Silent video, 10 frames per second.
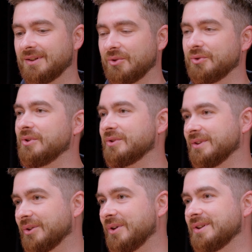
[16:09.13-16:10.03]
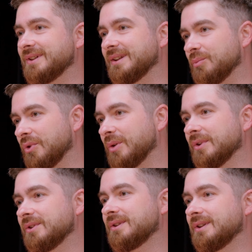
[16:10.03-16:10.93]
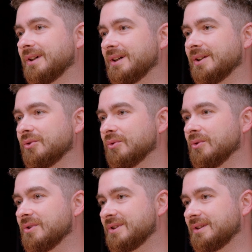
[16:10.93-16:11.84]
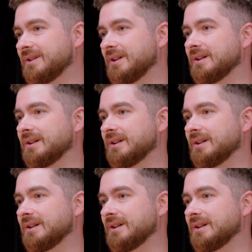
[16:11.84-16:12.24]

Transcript: continuous integration and deployment tools.